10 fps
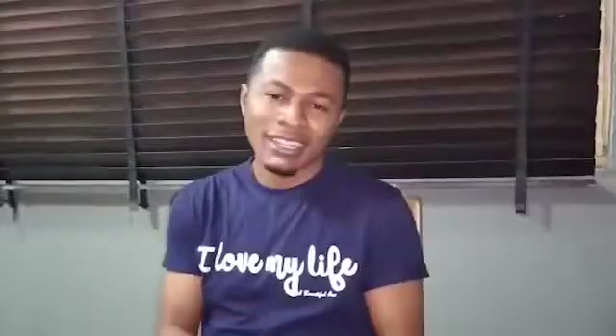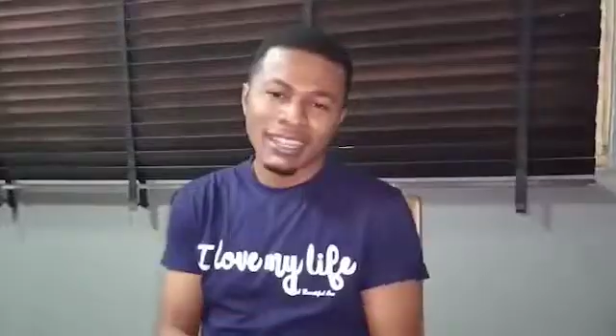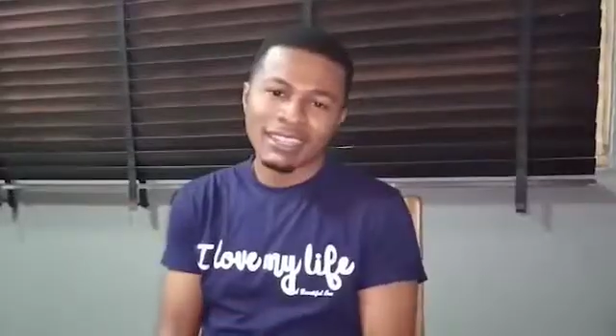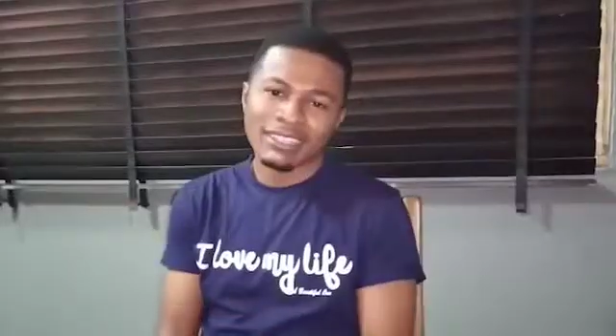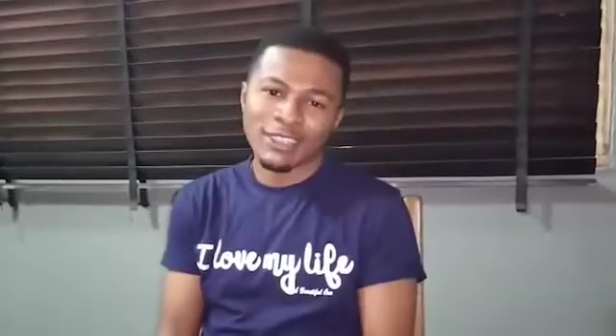
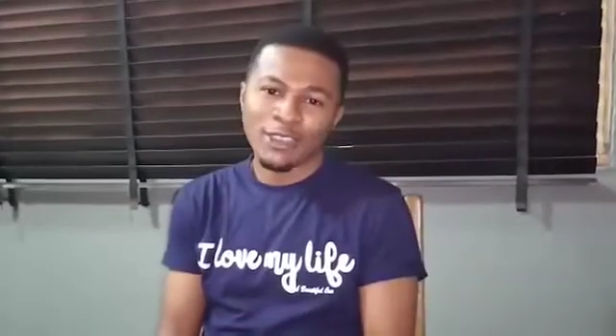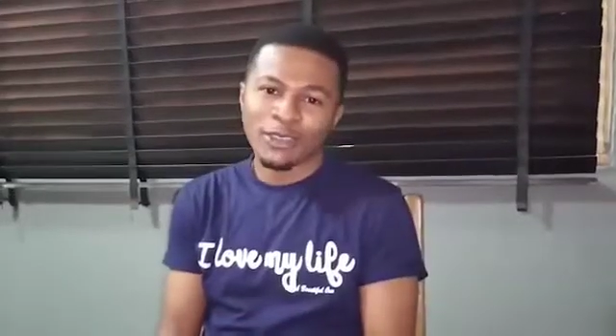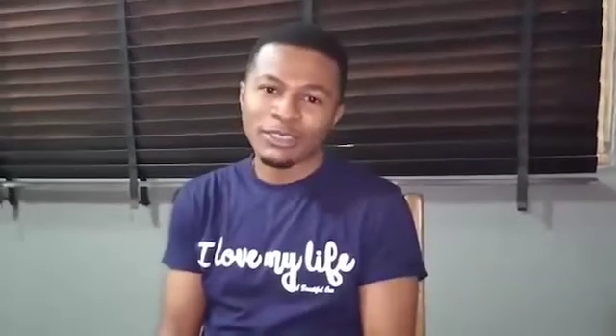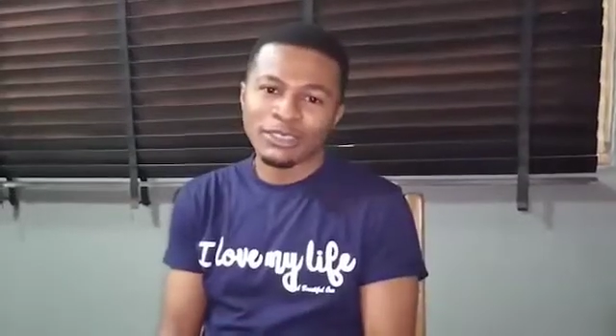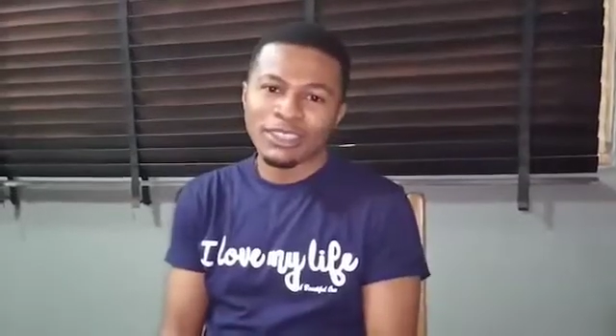light
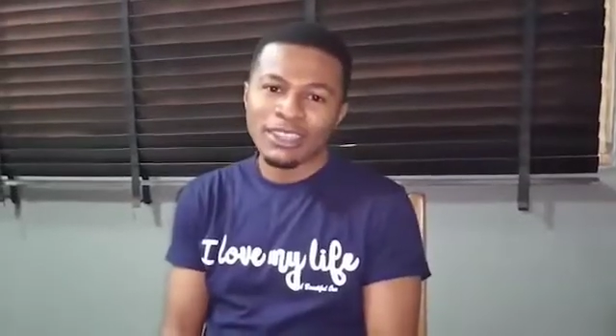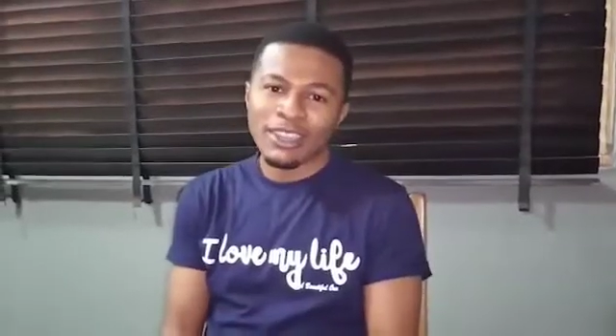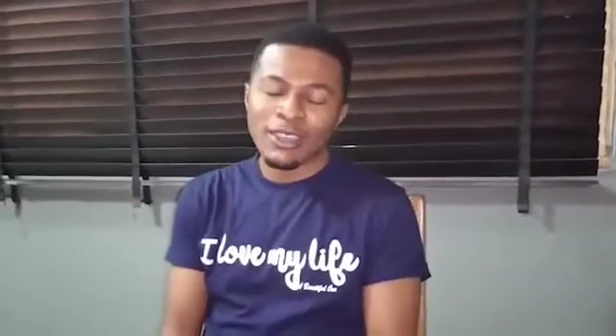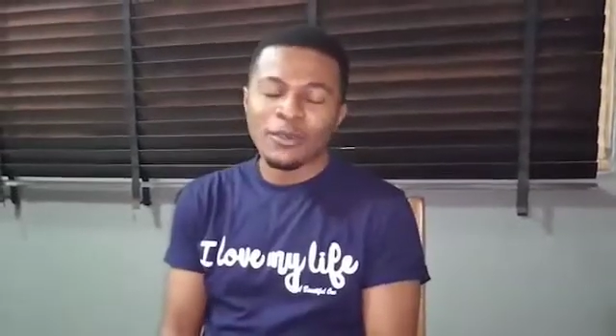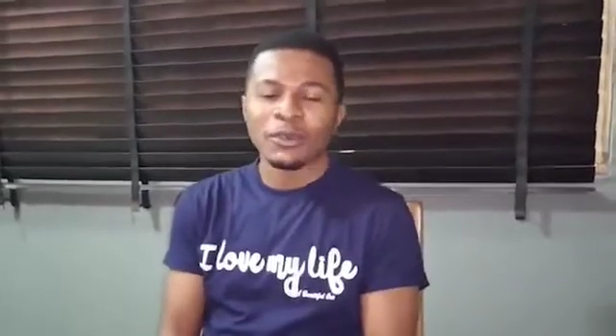on
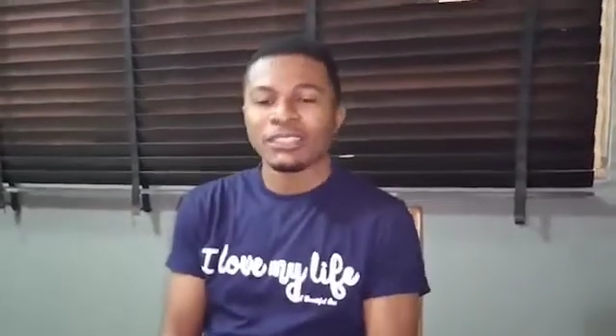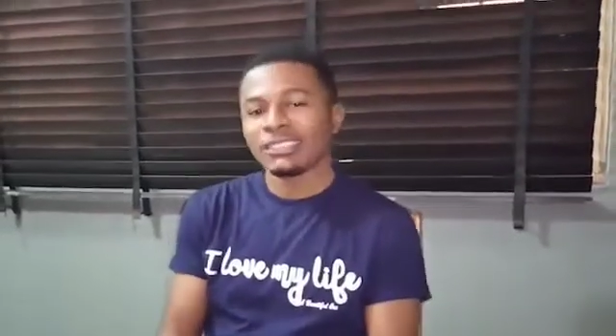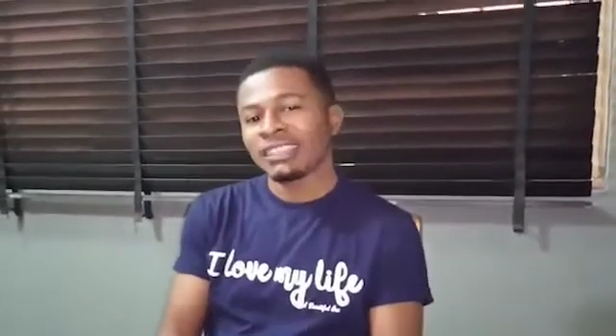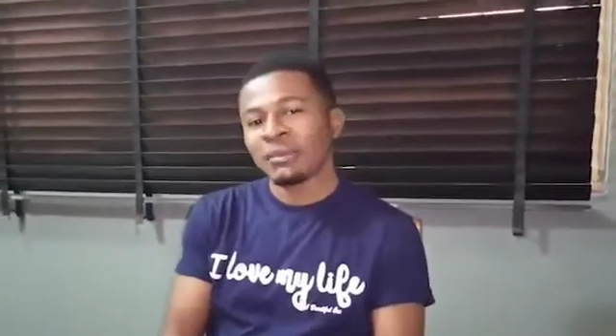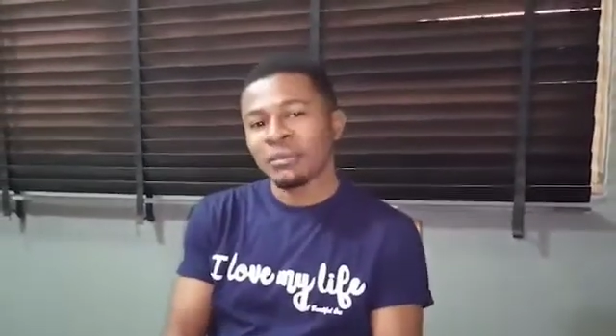what
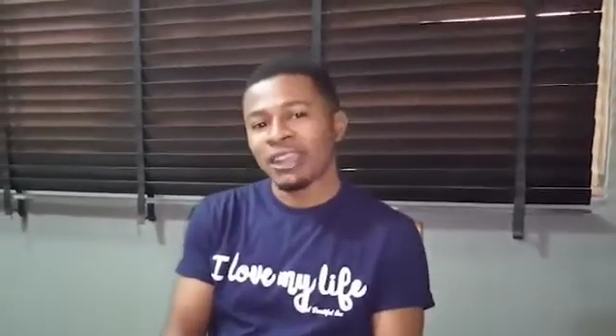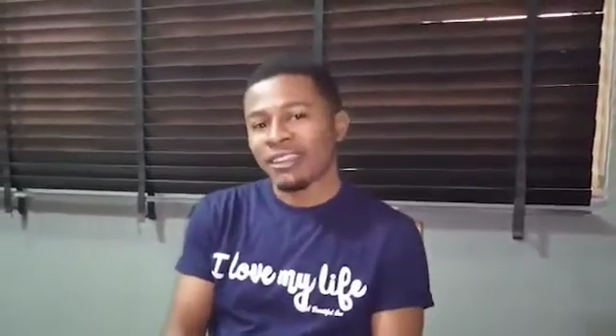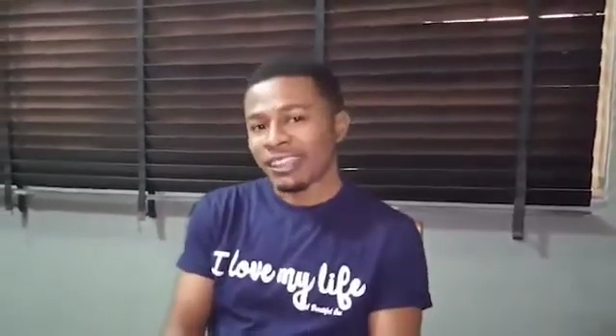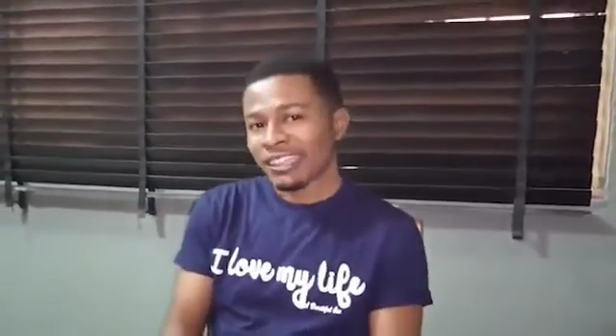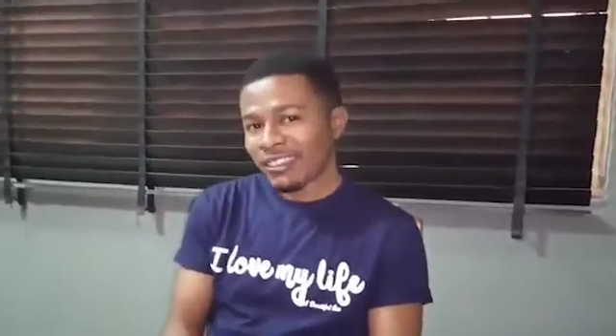the term
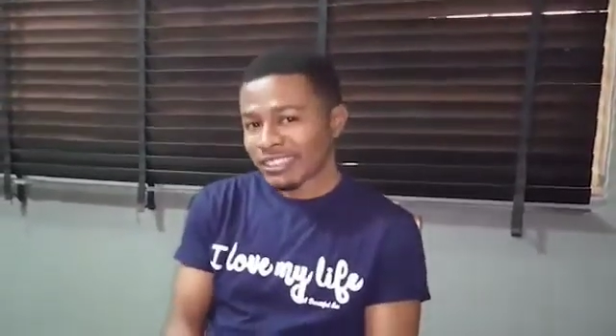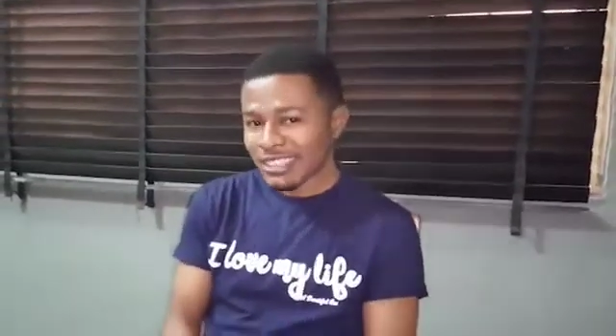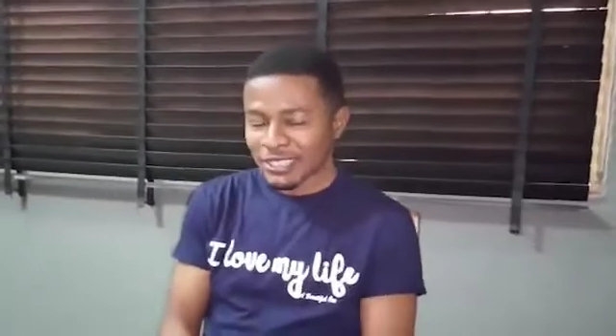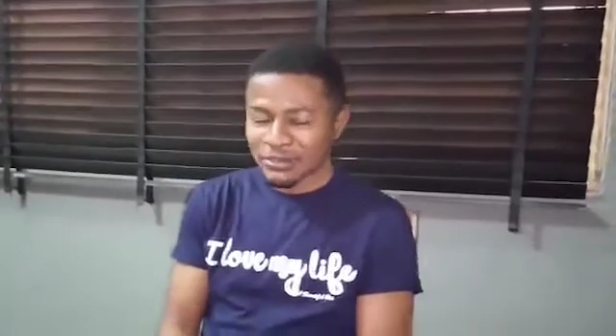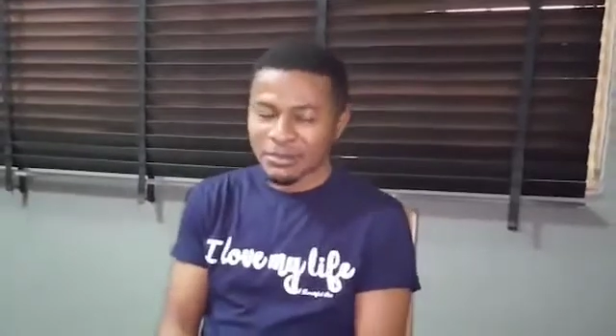
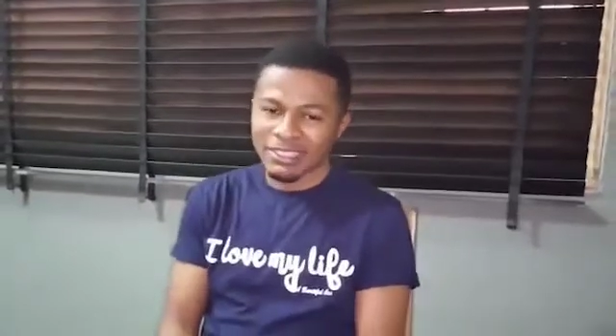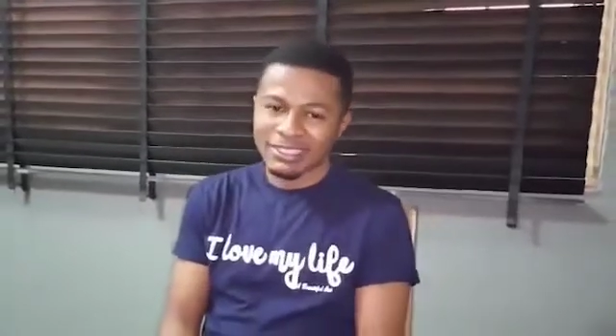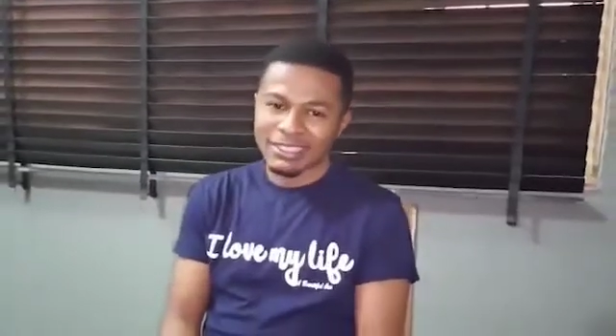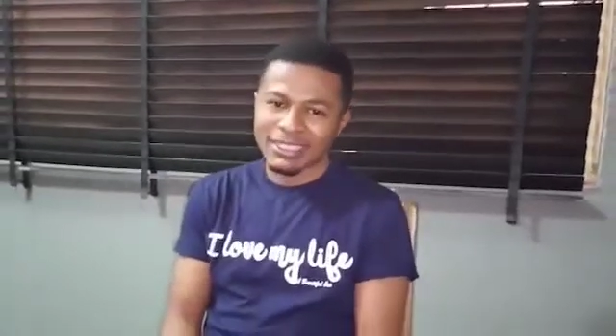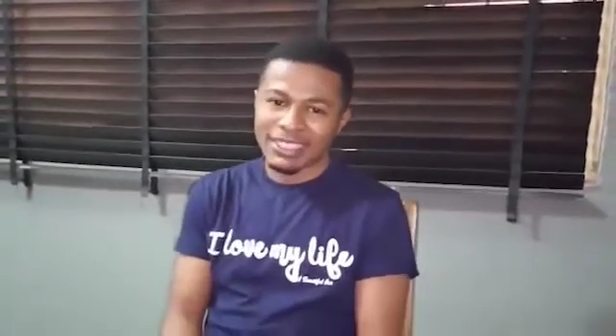characterization
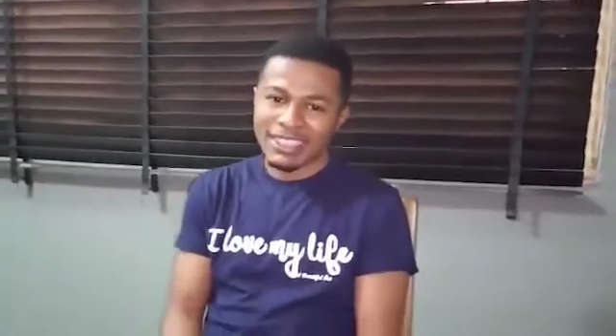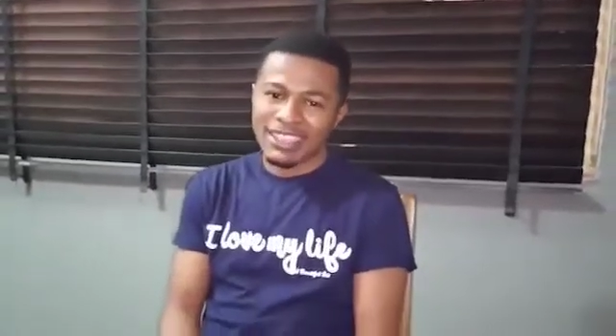means.